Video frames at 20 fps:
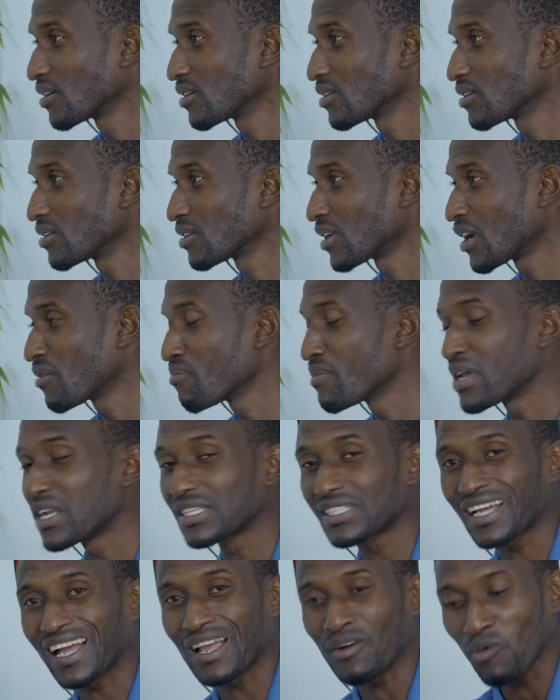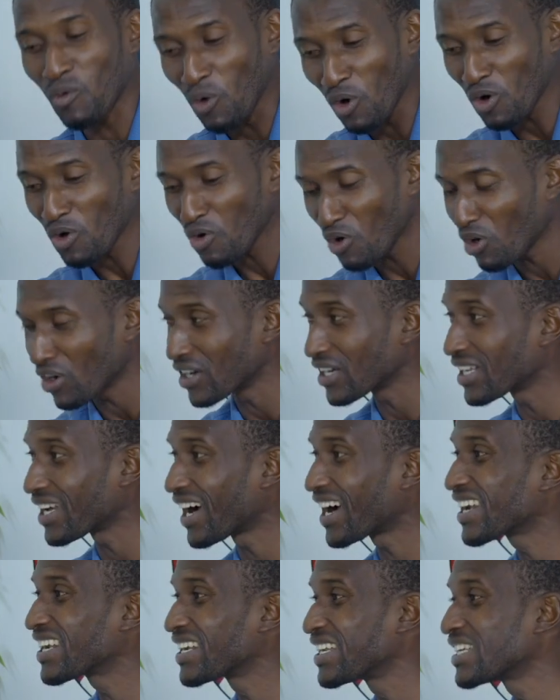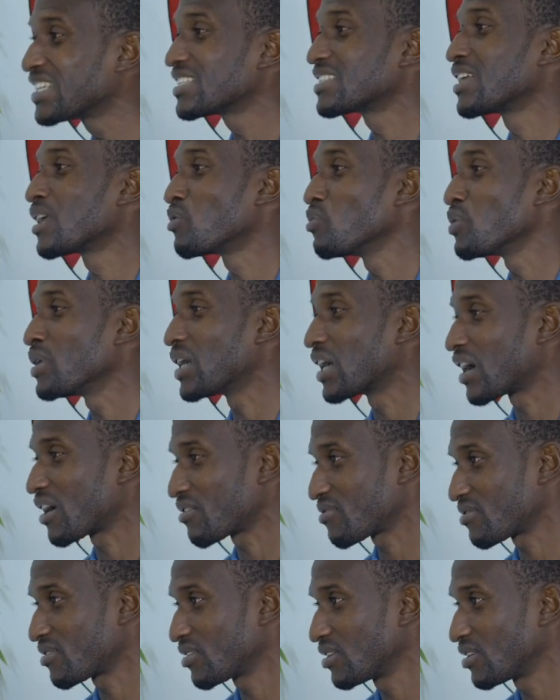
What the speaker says: That means I work on the athletes that we have.